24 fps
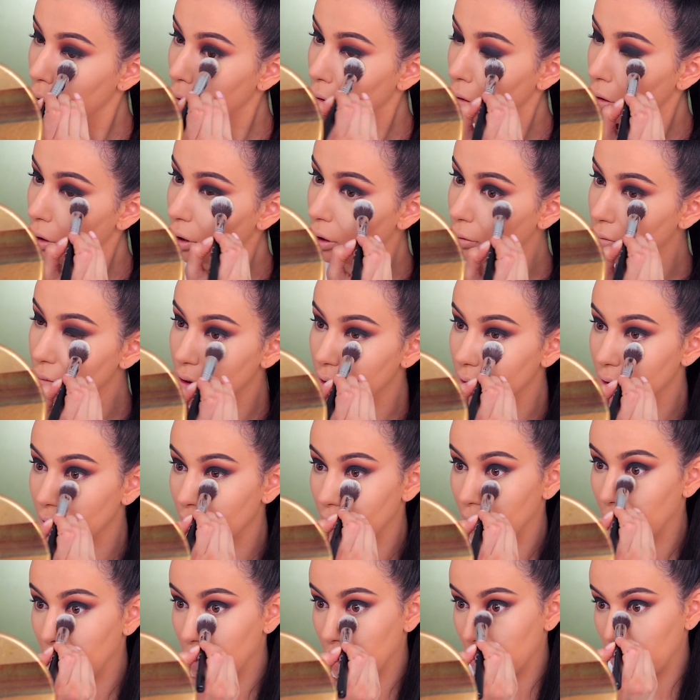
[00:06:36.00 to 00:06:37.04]
I'm just
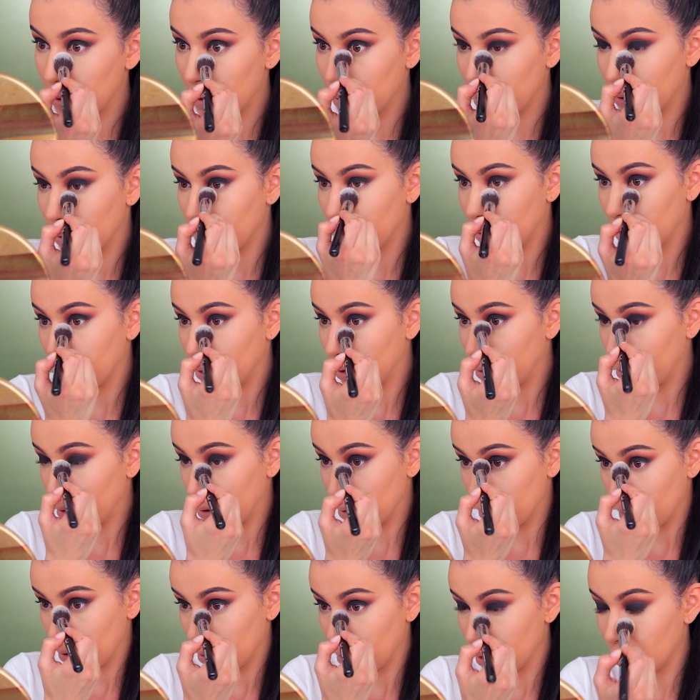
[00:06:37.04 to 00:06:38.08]
gonna
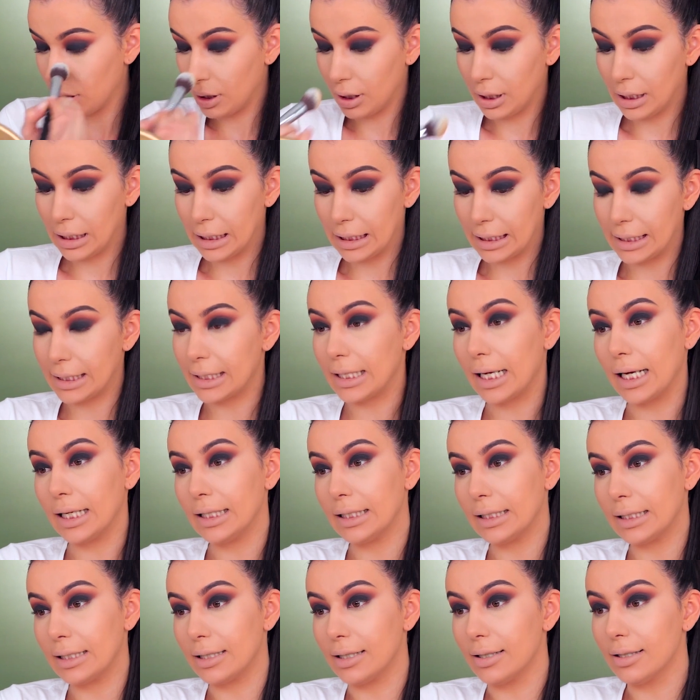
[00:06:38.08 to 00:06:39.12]

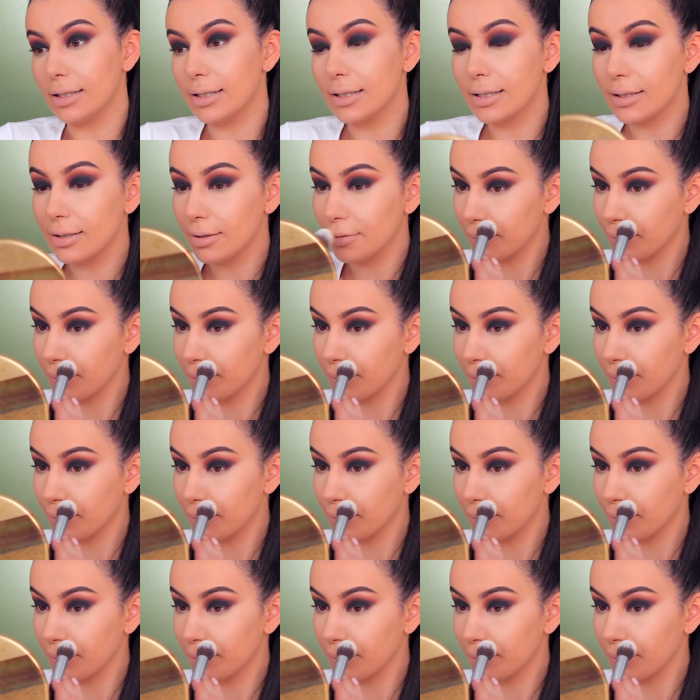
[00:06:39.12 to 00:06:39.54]
set this.